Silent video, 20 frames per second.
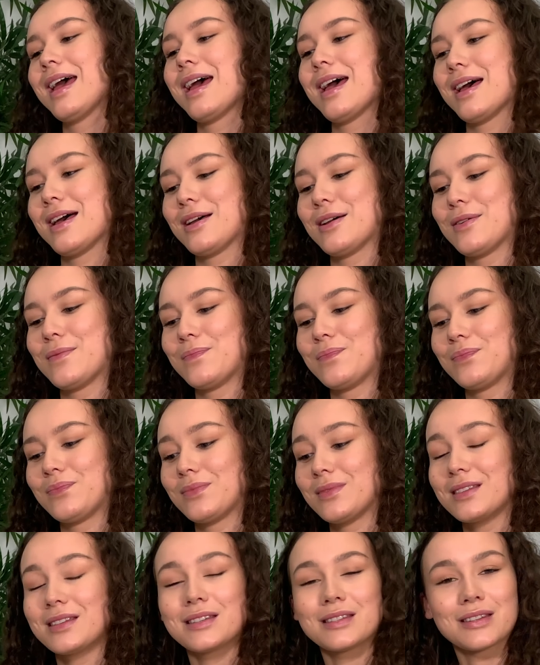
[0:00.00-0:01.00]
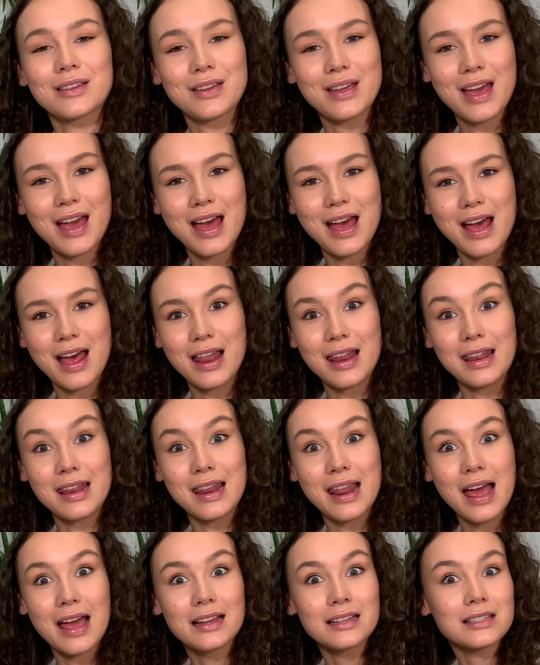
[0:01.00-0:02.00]
So yeah,
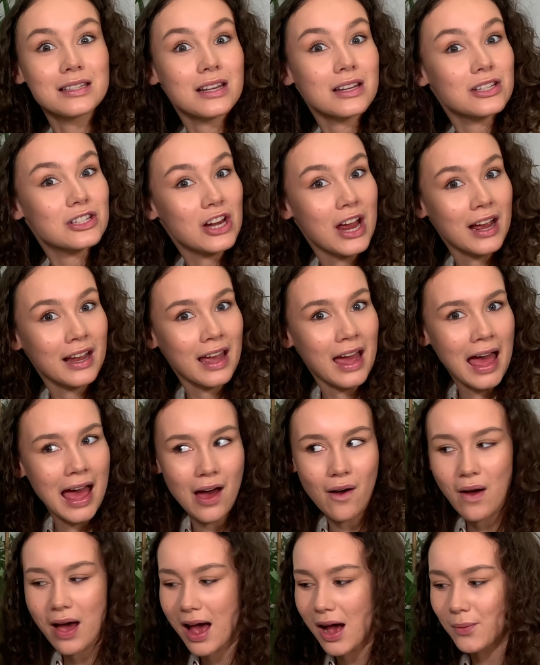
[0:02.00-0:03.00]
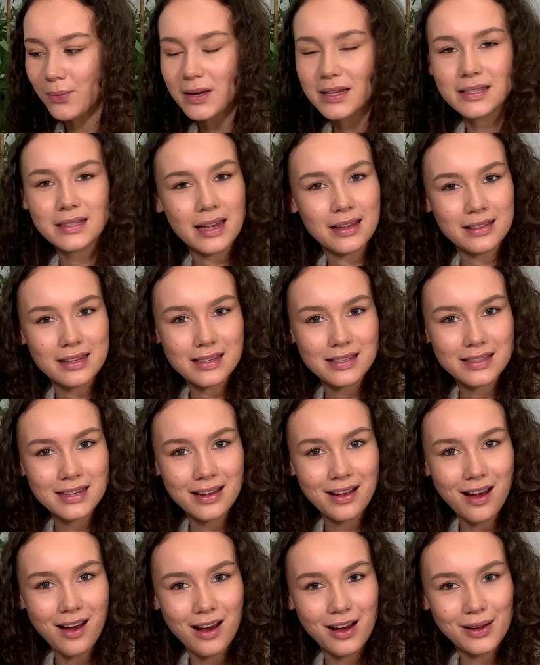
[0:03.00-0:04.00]
let's check out how we set this thing
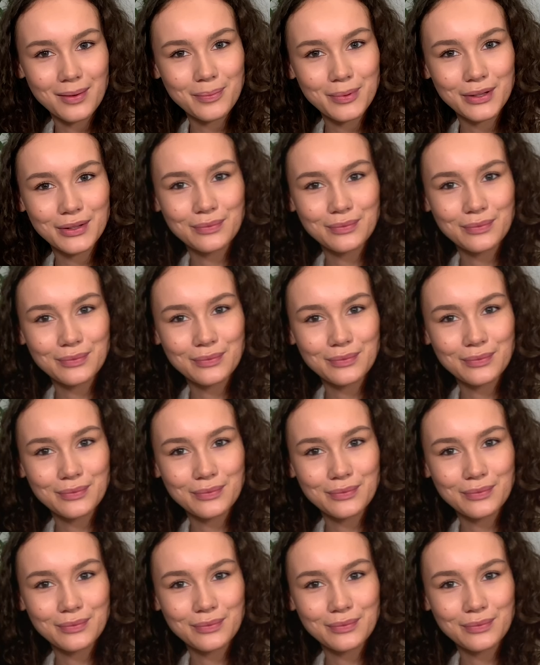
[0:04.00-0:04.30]
up.